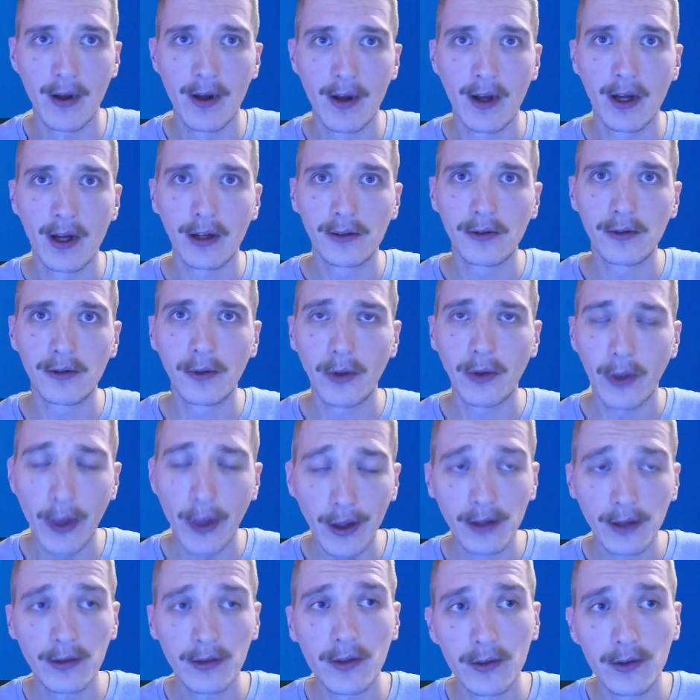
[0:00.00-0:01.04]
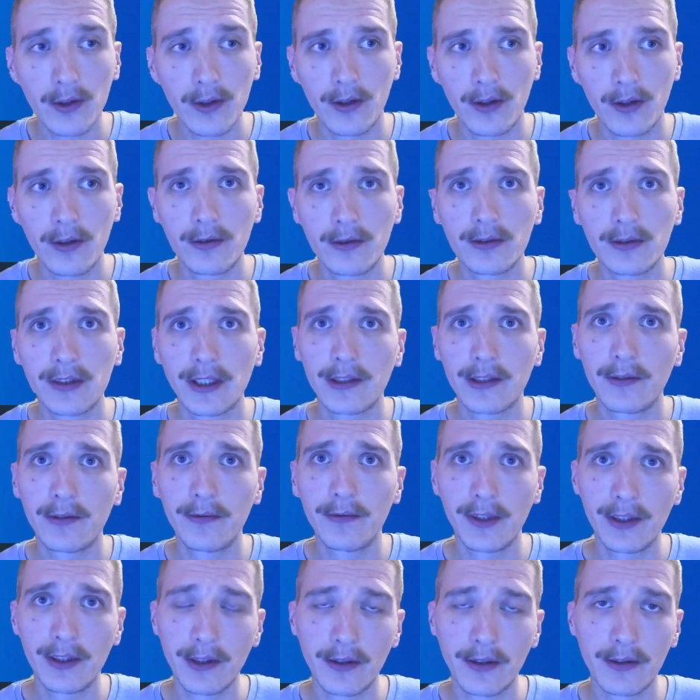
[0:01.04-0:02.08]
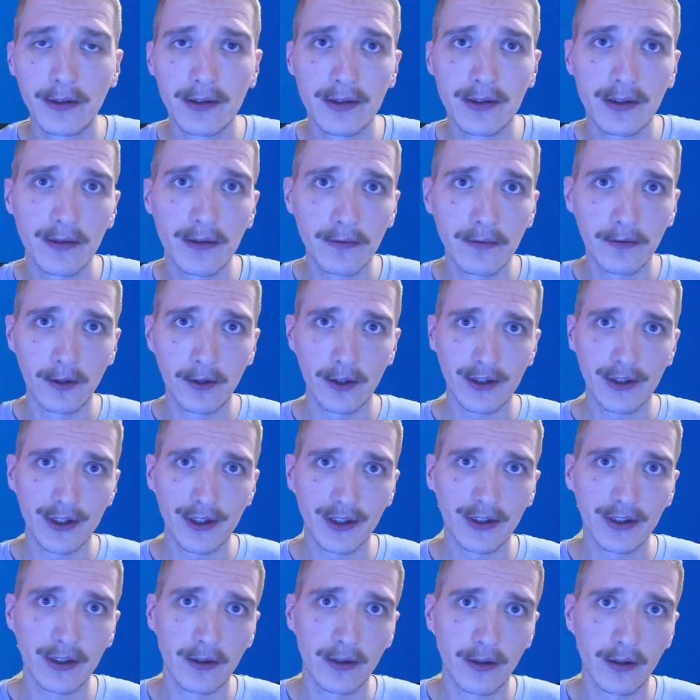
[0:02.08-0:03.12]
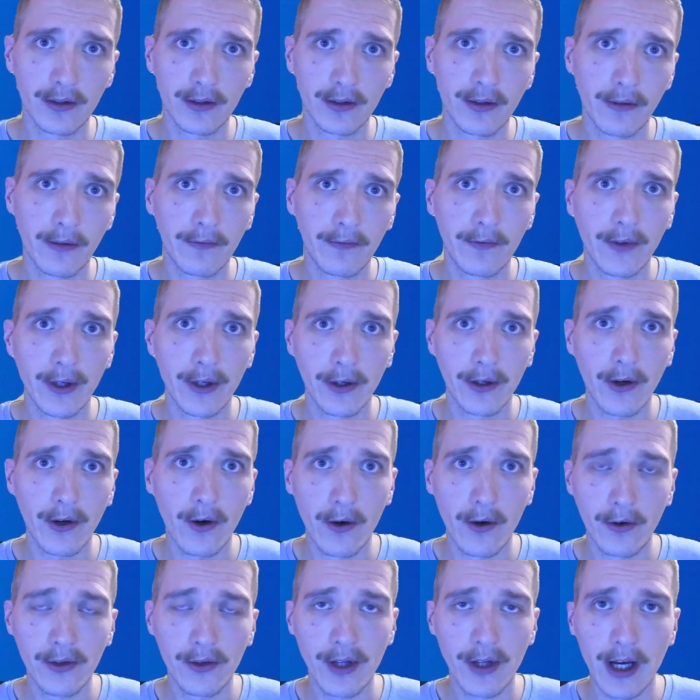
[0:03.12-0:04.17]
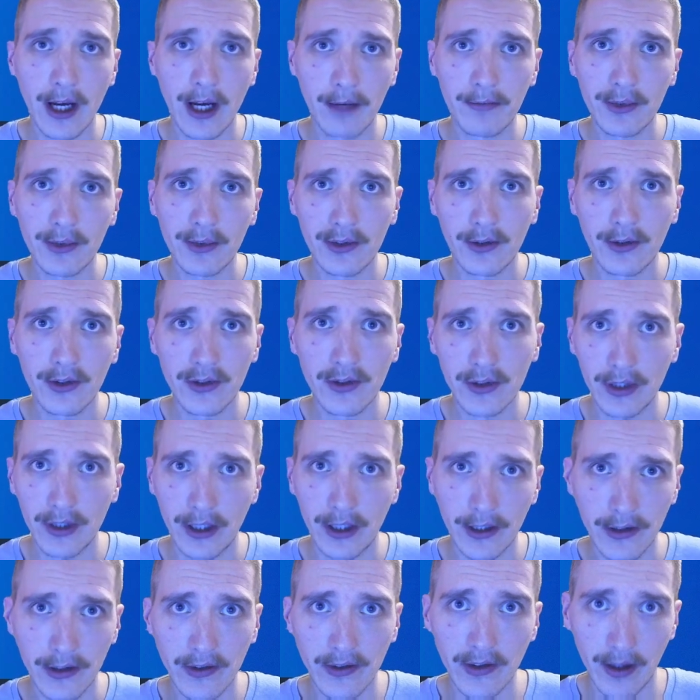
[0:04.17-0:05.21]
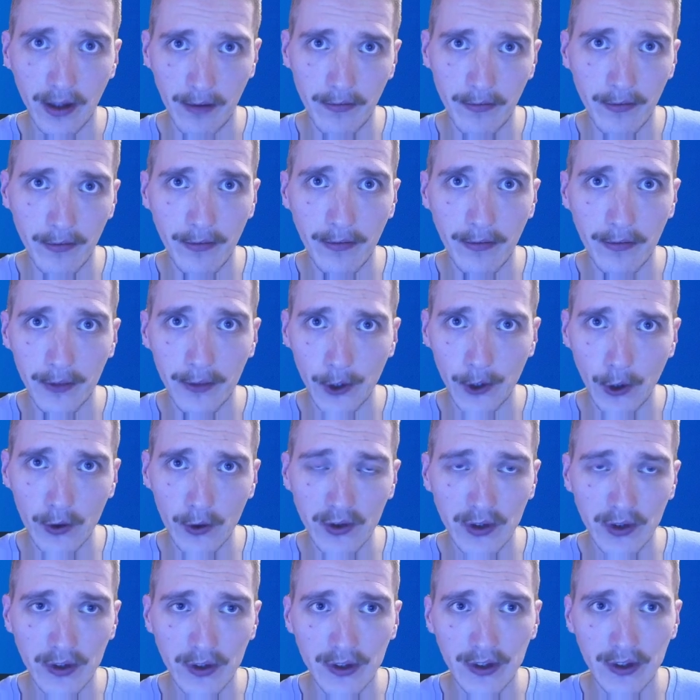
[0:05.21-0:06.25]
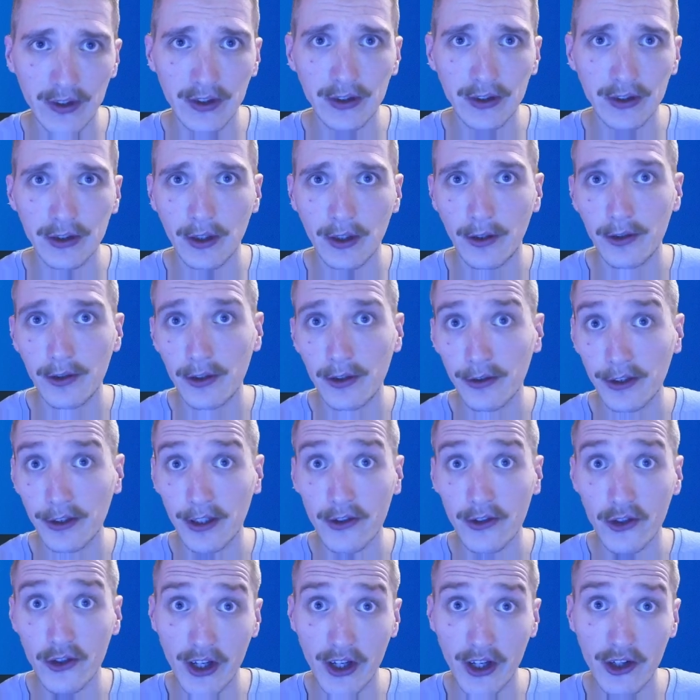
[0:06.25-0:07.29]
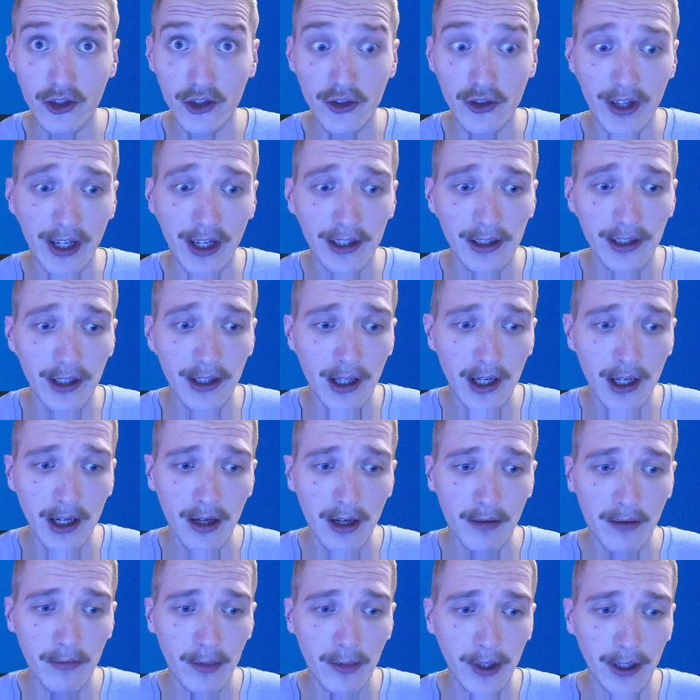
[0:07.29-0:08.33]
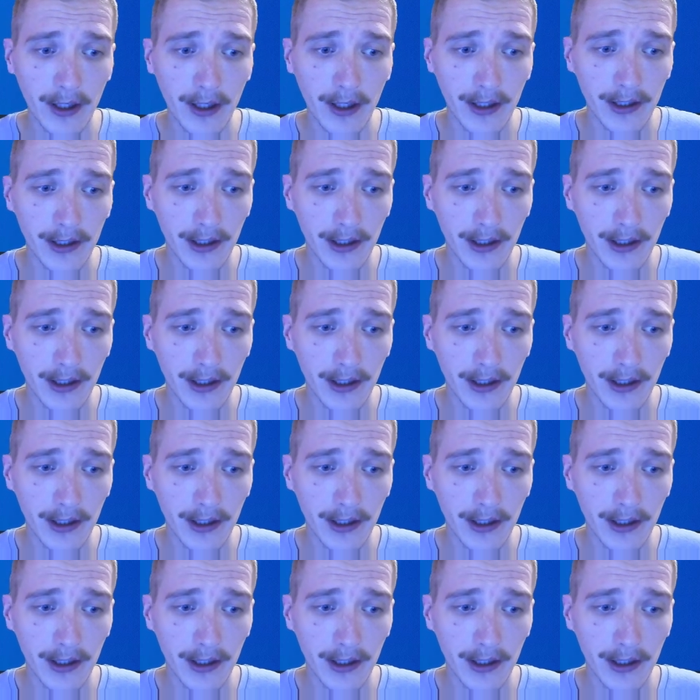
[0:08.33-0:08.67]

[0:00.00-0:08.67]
Good thing to know that Windows forces a lot of their own apps to start some processes, so you can change that by